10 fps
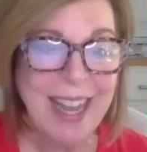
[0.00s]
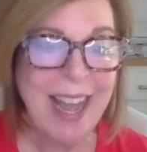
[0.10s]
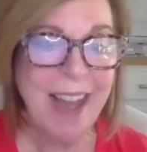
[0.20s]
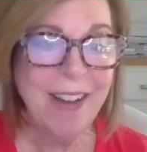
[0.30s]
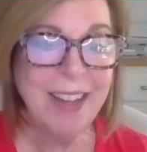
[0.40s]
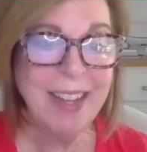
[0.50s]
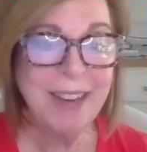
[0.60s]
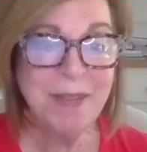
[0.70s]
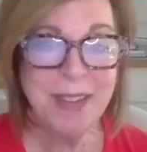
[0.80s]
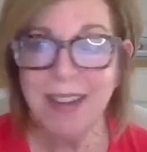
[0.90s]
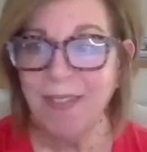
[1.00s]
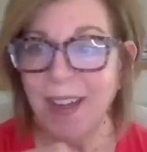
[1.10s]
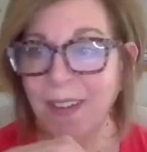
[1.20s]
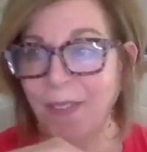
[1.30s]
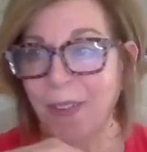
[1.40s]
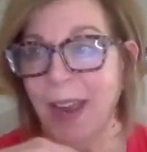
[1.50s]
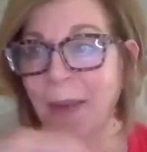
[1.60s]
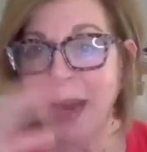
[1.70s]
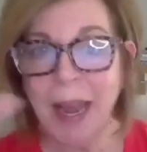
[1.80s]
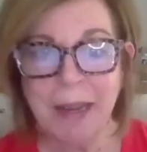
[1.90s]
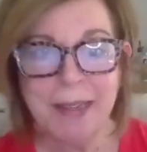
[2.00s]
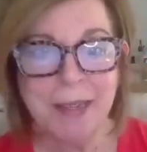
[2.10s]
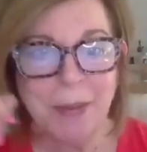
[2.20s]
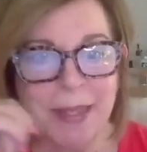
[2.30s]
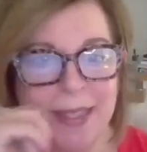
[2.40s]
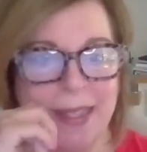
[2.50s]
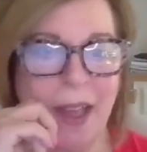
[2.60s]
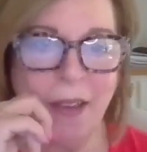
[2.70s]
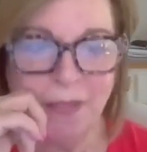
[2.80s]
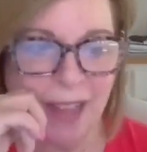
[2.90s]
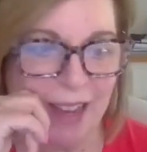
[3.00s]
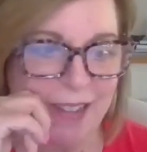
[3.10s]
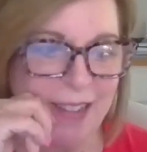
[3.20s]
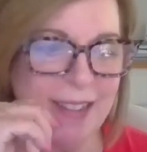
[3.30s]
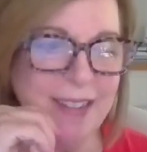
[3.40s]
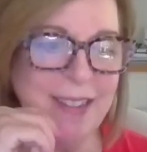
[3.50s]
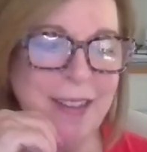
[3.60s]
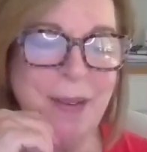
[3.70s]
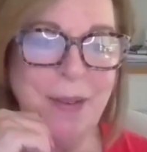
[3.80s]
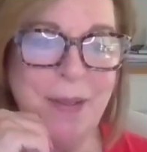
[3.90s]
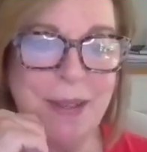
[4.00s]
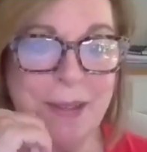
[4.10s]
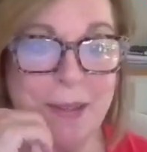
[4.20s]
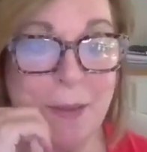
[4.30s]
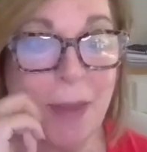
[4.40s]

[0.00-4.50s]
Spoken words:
how to get rid of or how to deal with these hot flashes. So this is a